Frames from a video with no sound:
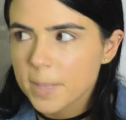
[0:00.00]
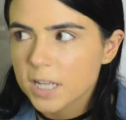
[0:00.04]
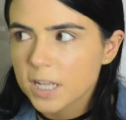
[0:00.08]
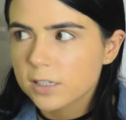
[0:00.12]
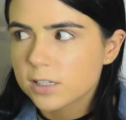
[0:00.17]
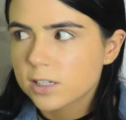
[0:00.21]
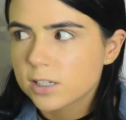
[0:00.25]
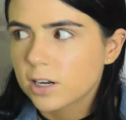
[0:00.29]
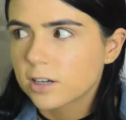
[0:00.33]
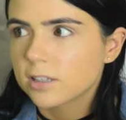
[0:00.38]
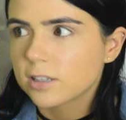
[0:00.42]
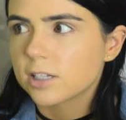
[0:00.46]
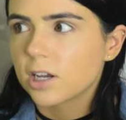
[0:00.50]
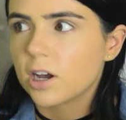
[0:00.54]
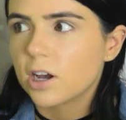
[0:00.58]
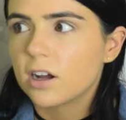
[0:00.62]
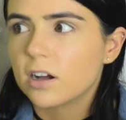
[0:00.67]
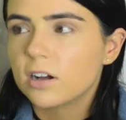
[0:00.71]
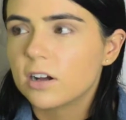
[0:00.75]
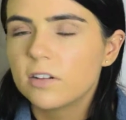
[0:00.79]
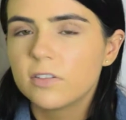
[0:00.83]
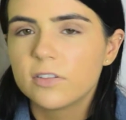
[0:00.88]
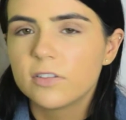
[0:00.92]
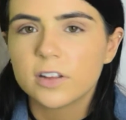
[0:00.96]
starts
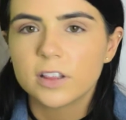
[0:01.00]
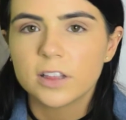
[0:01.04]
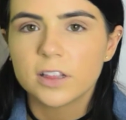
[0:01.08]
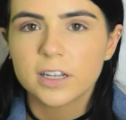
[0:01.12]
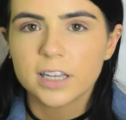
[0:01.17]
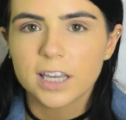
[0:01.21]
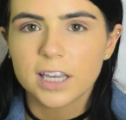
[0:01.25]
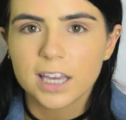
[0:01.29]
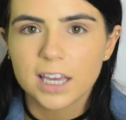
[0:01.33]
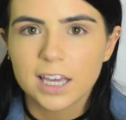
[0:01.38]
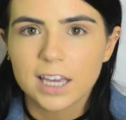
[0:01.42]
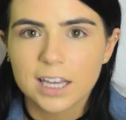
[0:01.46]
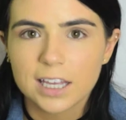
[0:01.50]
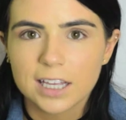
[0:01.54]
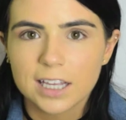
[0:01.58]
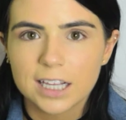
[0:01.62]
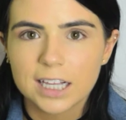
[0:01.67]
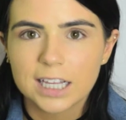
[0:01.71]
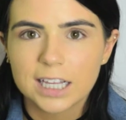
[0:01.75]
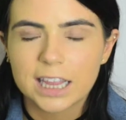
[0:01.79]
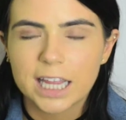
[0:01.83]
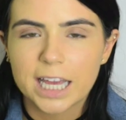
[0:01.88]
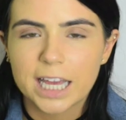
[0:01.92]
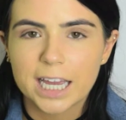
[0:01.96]
off looking
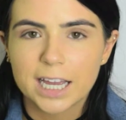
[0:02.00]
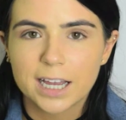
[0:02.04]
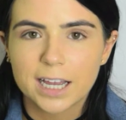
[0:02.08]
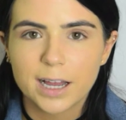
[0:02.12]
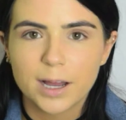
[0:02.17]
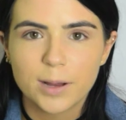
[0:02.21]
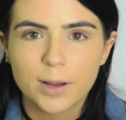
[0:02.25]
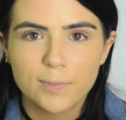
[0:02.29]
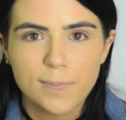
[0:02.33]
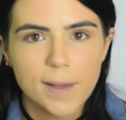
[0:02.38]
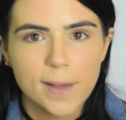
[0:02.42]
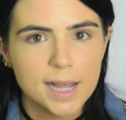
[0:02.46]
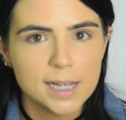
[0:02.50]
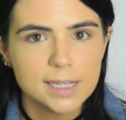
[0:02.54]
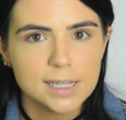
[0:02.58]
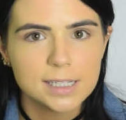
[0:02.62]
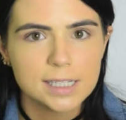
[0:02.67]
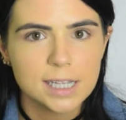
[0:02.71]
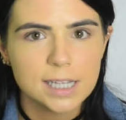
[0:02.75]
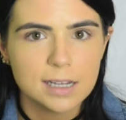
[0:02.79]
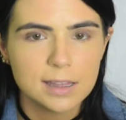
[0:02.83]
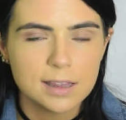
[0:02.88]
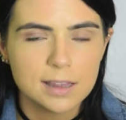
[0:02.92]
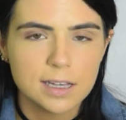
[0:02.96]
like a
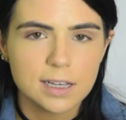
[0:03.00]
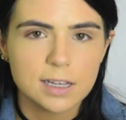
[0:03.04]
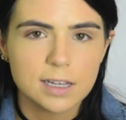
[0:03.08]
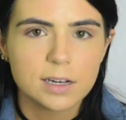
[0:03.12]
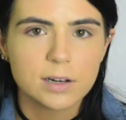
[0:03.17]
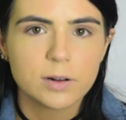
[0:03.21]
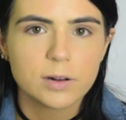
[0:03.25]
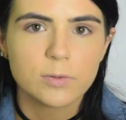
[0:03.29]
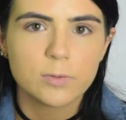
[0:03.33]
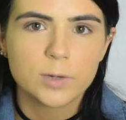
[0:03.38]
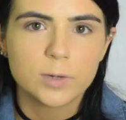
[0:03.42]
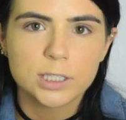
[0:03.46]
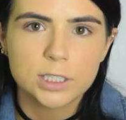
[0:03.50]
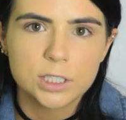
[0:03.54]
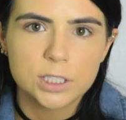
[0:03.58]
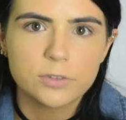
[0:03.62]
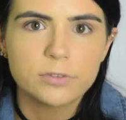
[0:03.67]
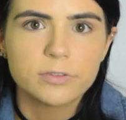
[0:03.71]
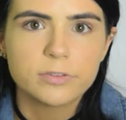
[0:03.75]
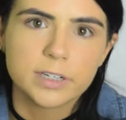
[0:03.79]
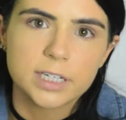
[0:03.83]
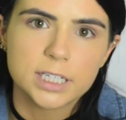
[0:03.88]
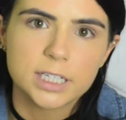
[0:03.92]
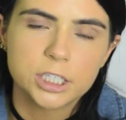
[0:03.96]
mess, and then once you
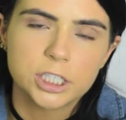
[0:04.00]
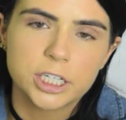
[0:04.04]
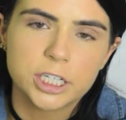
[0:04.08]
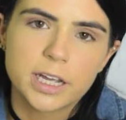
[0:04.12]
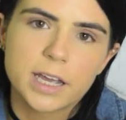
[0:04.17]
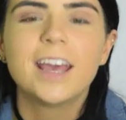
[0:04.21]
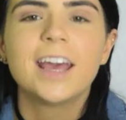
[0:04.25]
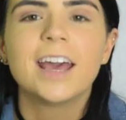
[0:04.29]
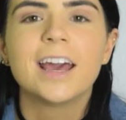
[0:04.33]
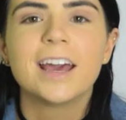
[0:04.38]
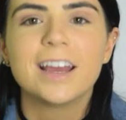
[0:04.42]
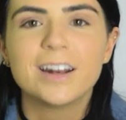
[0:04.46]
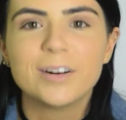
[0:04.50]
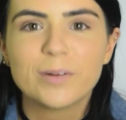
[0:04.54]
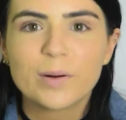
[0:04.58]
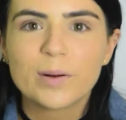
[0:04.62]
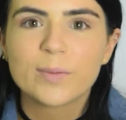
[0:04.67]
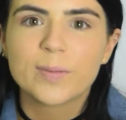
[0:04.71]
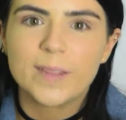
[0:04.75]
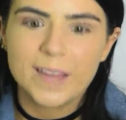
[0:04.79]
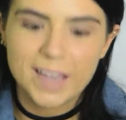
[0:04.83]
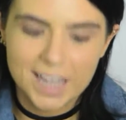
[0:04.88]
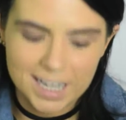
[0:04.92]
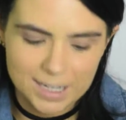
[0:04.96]
finish it, it
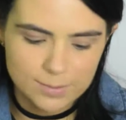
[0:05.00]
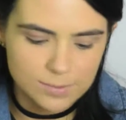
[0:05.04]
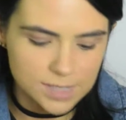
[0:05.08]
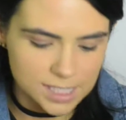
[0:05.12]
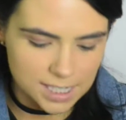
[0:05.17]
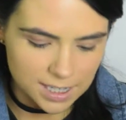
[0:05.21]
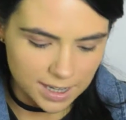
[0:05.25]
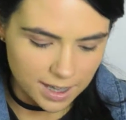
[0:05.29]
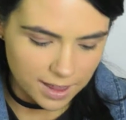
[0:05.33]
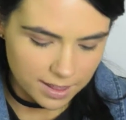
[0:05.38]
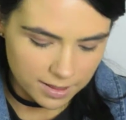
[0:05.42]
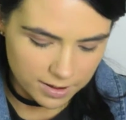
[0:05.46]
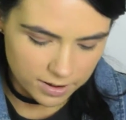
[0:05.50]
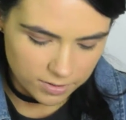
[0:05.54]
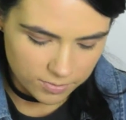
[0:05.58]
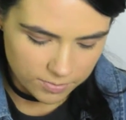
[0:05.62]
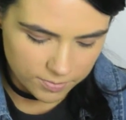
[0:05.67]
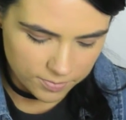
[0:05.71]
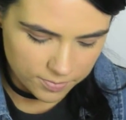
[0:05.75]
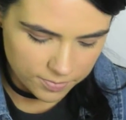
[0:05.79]
normally comes together.